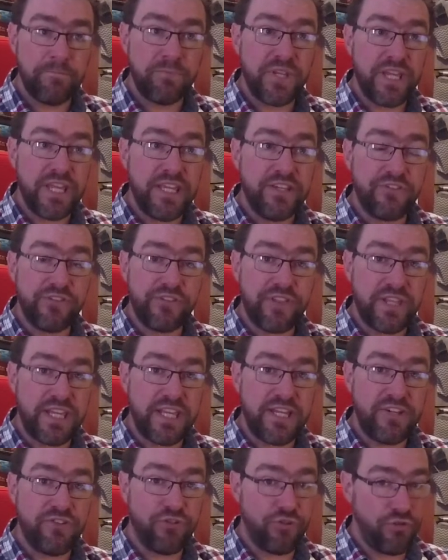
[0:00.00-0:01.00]
is
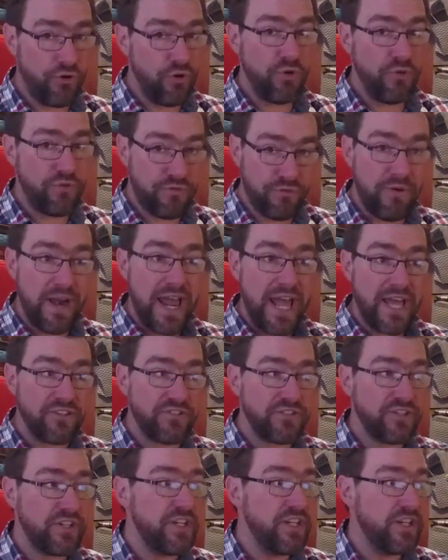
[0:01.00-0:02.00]
the true
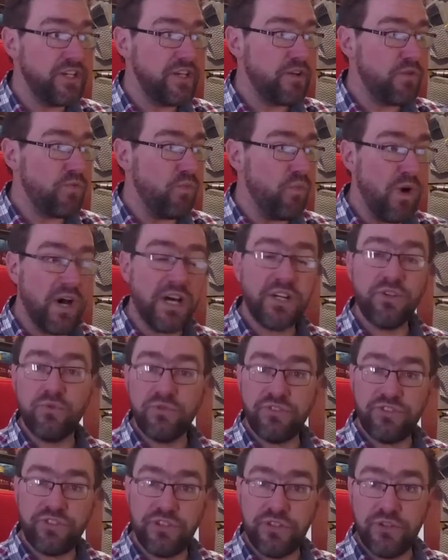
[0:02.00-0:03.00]
threat. 1
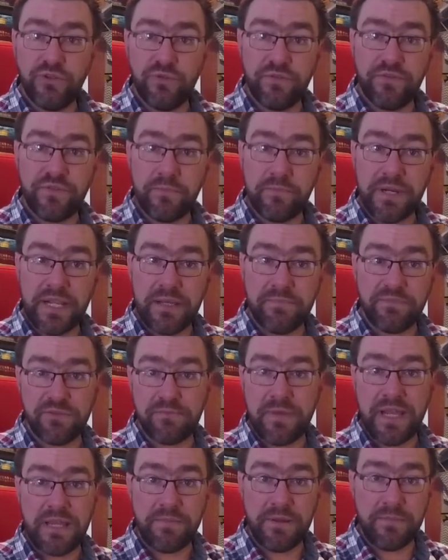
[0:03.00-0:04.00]
or 2 of the blips
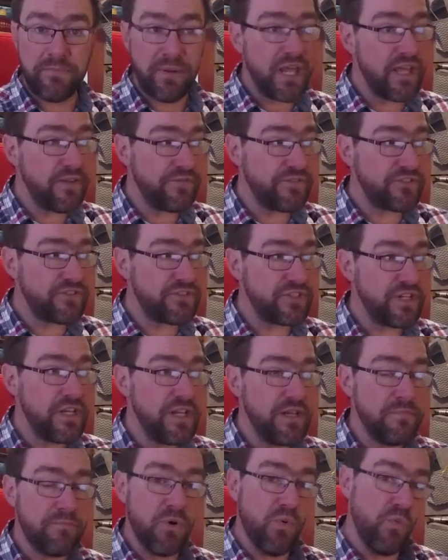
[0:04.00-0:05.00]
may be bluffs,
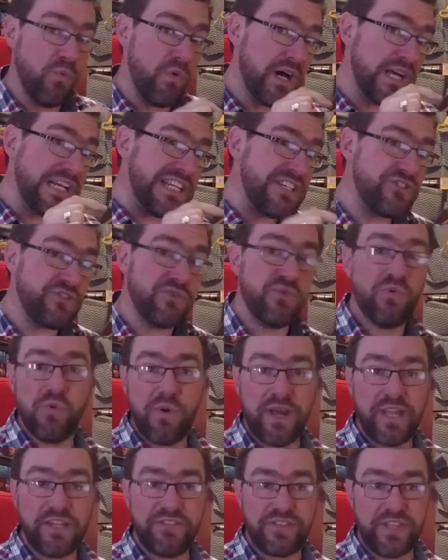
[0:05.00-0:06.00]
but one is
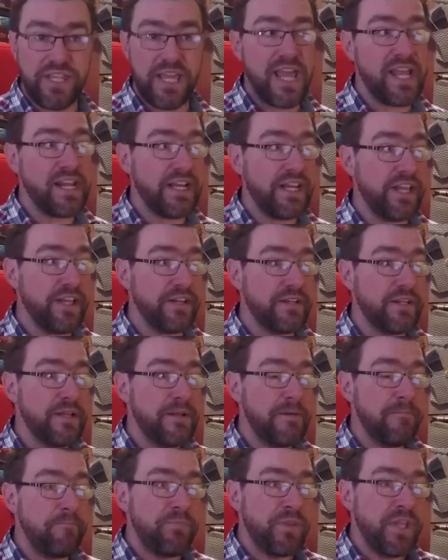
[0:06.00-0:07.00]
always the alien.
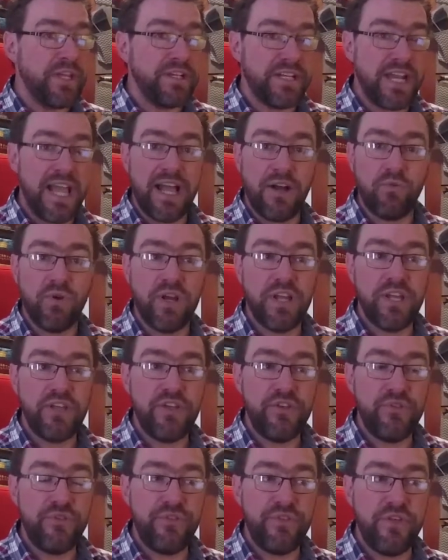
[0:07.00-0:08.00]
Now,
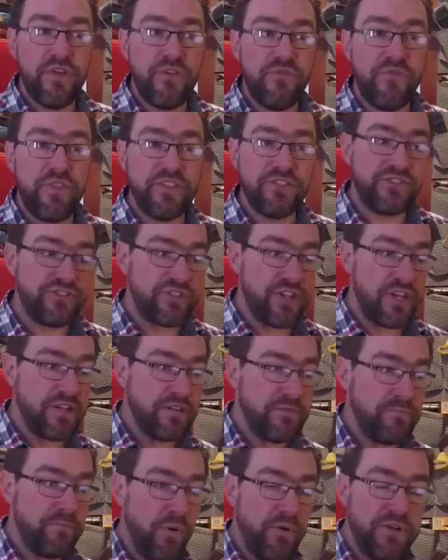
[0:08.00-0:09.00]
there's
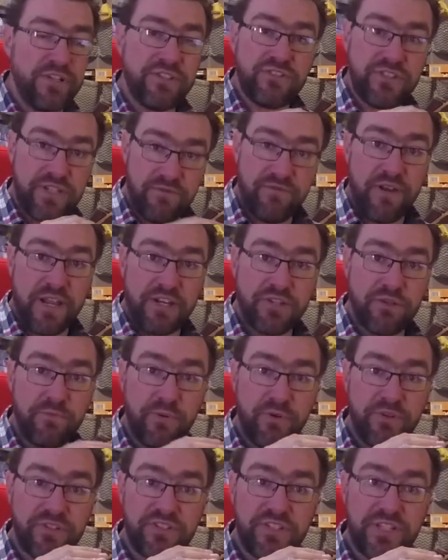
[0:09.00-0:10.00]
certain points, inflection
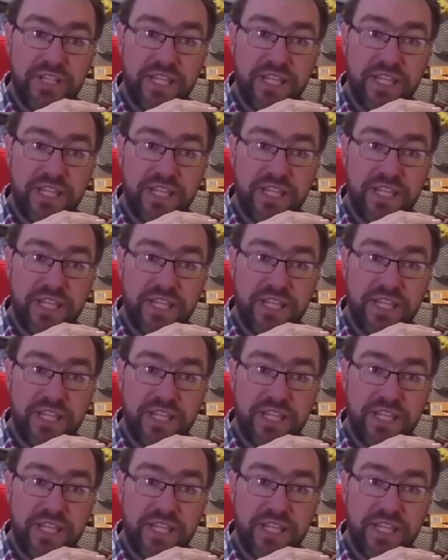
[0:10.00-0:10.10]
points in the